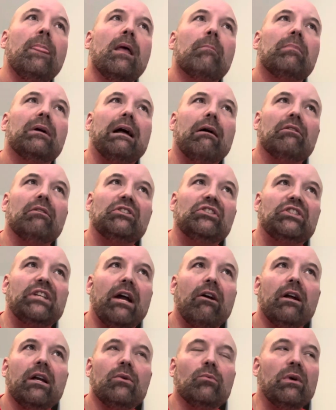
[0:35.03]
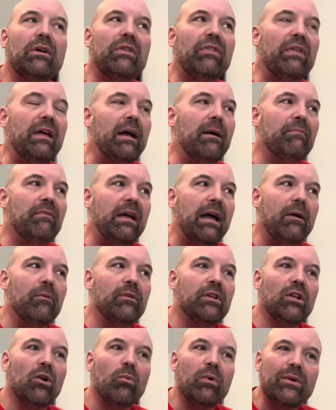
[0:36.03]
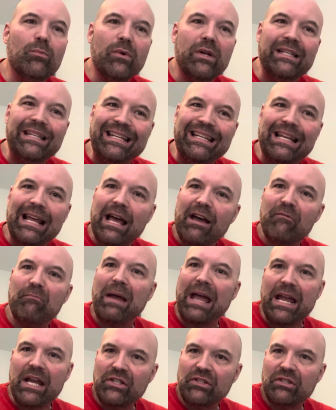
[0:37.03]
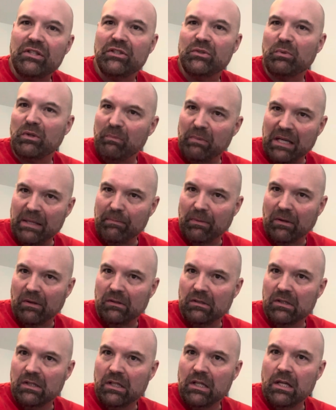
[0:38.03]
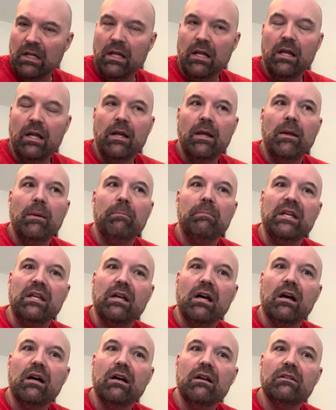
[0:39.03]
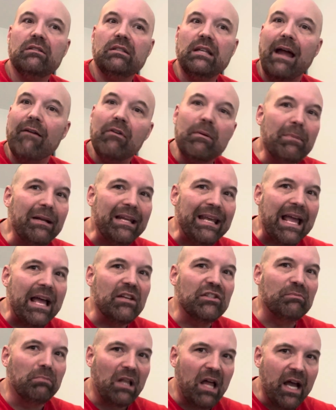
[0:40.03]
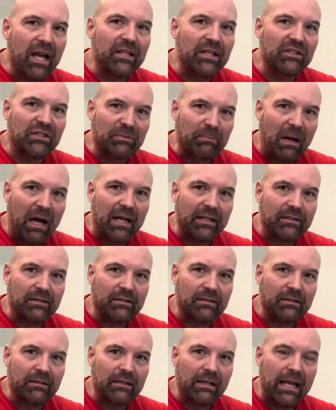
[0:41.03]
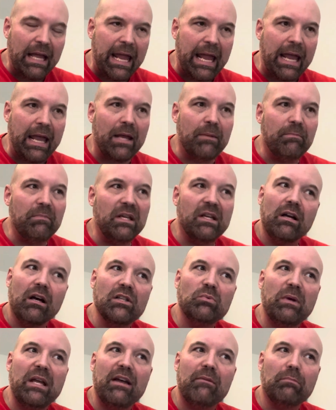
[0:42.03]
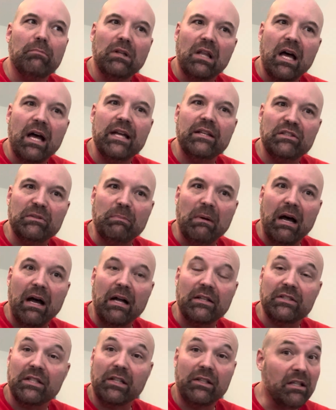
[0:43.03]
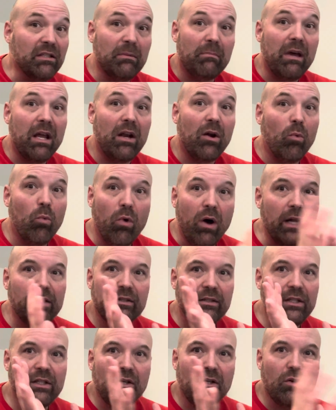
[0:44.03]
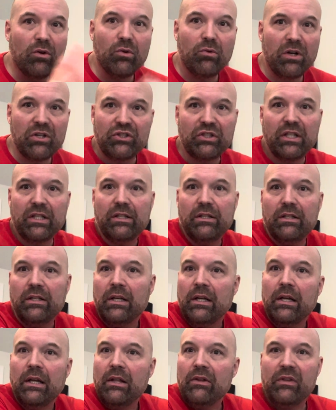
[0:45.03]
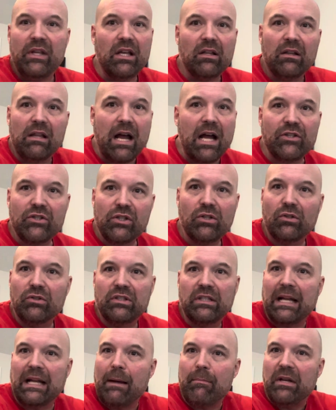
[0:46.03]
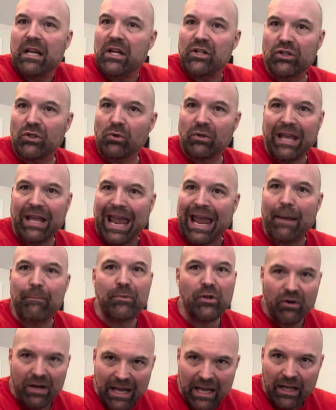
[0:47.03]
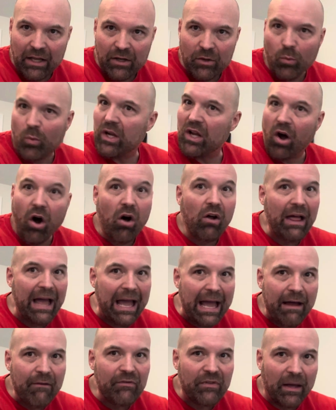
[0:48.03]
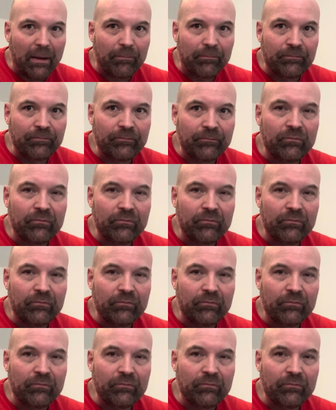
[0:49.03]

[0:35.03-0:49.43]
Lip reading: But I was sharing with them that, you know, we need to have patience with people because everybody has blind spots. And because we have blind spots, and it doesn't matter what, you know, Christian, theological, denominational camp you're in, we all have them.